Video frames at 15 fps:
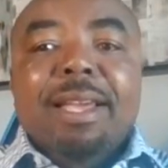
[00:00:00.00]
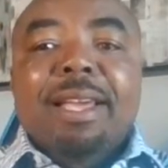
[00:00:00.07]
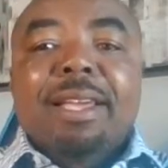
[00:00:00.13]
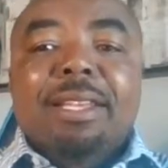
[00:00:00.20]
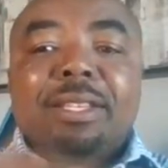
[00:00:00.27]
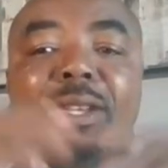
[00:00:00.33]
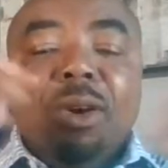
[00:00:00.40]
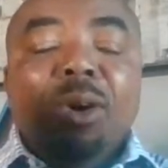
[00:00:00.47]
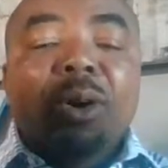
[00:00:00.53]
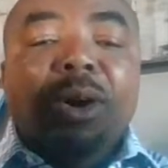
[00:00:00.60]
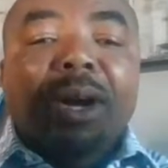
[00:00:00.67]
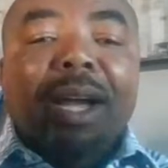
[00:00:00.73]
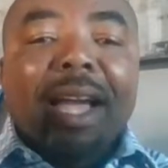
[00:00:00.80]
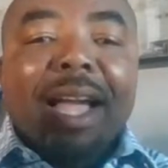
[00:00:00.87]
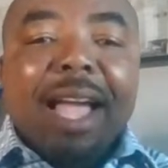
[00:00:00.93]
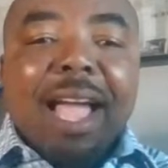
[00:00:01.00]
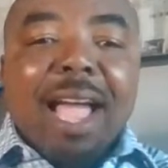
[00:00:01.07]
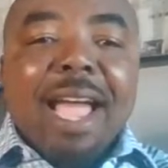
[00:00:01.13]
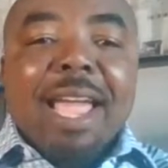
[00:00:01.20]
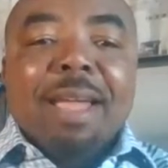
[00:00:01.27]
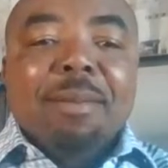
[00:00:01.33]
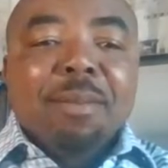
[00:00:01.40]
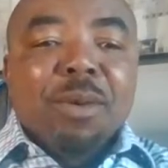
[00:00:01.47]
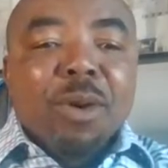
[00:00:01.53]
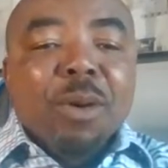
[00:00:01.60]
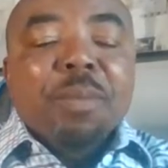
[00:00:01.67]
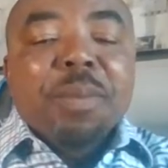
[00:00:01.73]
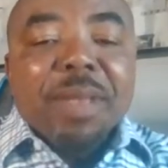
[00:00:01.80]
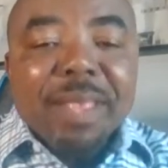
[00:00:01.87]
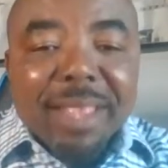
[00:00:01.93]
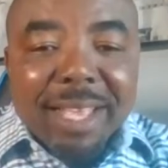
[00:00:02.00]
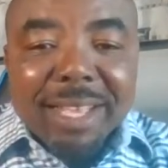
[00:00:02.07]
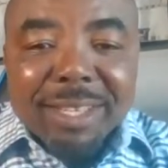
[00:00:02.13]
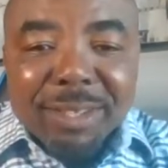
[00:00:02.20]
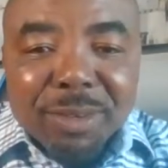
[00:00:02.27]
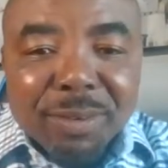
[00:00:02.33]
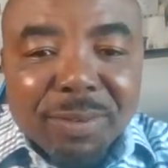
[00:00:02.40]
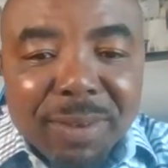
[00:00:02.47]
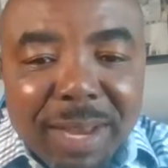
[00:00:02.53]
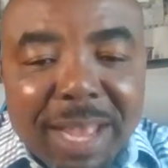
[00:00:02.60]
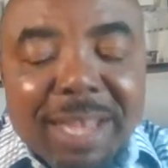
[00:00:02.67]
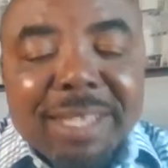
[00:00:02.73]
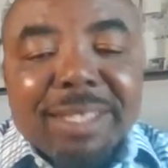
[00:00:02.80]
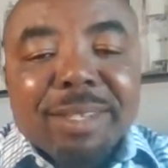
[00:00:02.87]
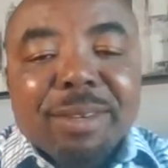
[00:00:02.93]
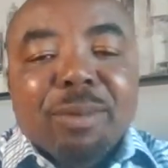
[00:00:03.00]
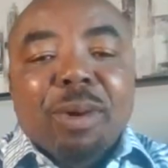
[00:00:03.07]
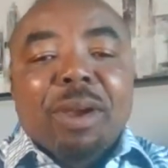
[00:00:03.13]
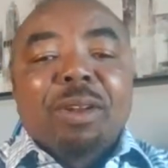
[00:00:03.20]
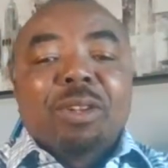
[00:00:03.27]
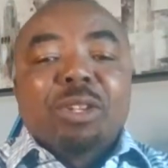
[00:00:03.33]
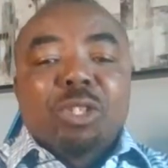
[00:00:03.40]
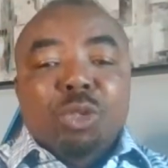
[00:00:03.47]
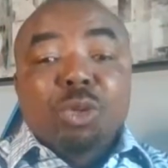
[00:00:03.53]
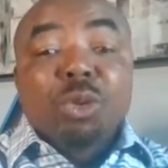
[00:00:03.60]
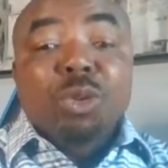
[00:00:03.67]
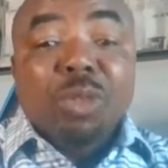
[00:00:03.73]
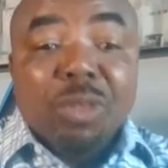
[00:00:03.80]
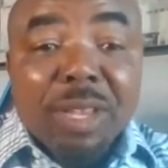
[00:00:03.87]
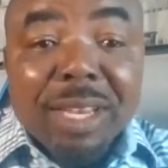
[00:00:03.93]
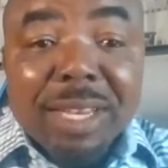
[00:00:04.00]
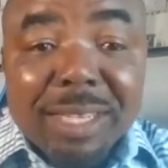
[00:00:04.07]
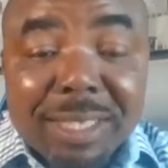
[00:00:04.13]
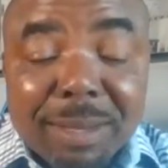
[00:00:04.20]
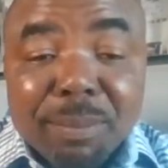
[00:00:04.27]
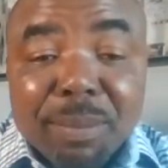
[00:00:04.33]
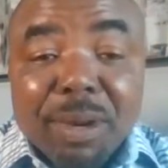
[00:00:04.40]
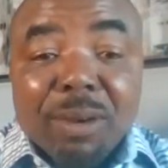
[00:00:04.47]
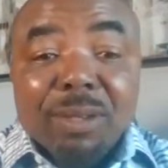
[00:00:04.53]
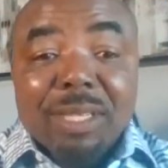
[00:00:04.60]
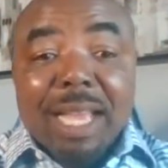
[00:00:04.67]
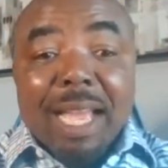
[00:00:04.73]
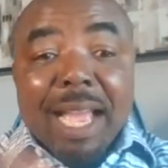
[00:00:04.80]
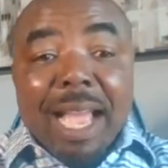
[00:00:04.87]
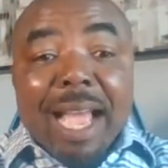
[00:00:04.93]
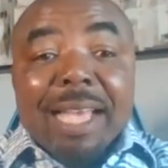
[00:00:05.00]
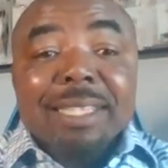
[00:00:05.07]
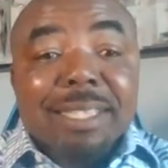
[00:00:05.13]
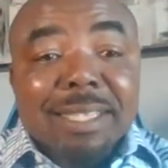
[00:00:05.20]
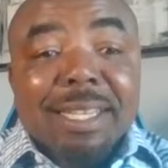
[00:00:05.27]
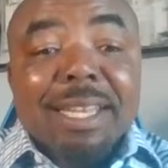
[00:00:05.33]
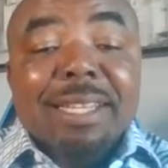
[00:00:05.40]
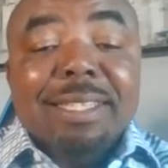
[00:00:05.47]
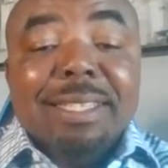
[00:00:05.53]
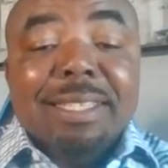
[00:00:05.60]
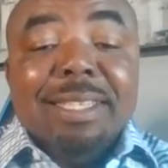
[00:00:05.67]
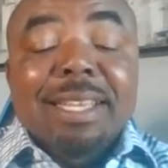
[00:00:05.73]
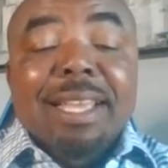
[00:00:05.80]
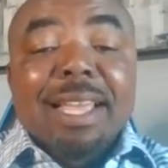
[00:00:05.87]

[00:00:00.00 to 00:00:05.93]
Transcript: So I am hoping that you've learned one or two things about assets